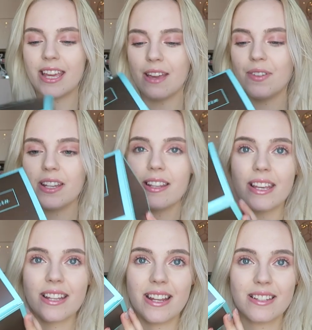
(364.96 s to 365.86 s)
They gave it in
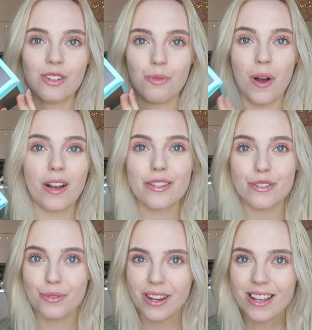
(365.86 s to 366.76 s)
like nice little
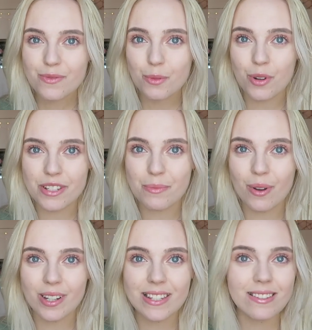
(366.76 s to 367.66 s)
boxes. You could ask for present
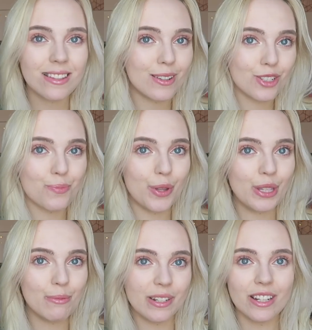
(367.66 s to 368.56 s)
boxes and they just put
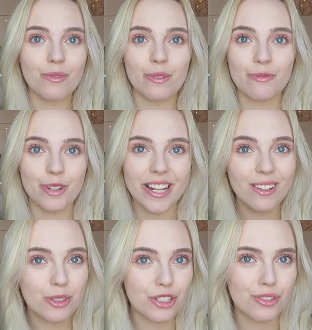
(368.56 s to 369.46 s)
them in here for free,
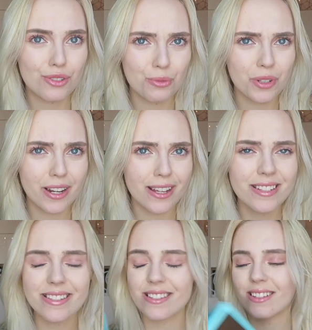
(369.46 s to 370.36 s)
which is super
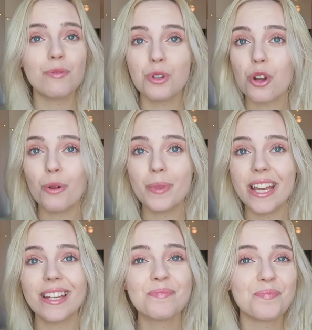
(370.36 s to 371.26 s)
nice. If you know
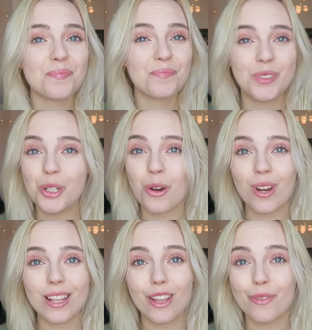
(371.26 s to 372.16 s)
me, you know
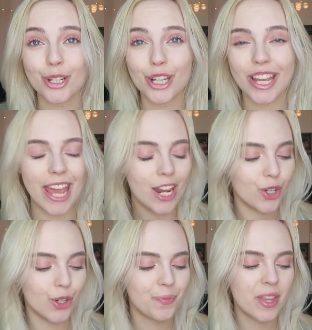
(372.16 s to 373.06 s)
I love a good
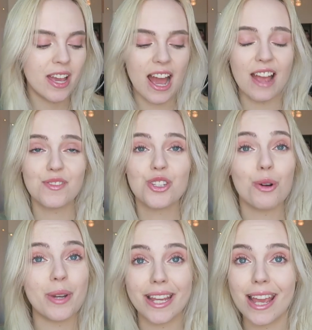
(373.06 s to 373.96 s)
candle. I have
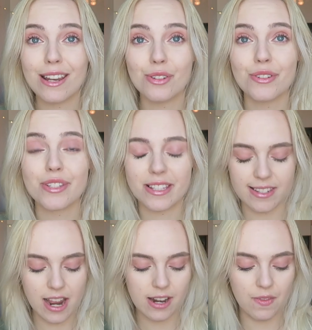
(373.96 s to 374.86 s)
so many candles, it's
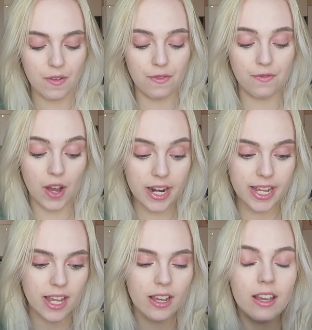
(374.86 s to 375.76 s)
not even
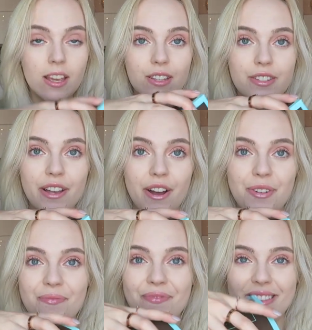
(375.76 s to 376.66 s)
funny.
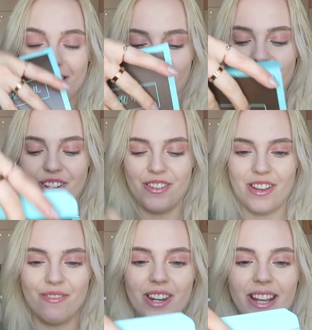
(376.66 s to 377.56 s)
So let me show
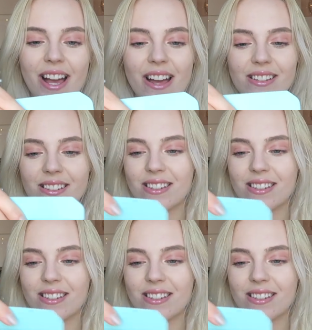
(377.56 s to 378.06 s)
you what I got.